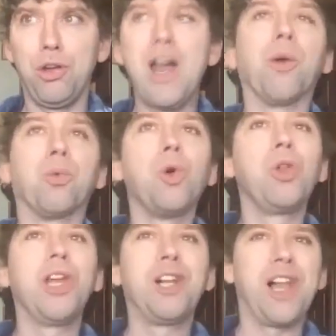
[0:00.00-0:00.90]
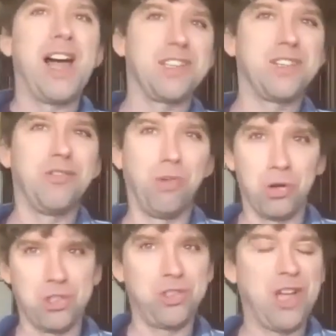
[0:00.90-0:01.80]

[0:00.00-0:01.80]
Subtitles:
not ruling class forces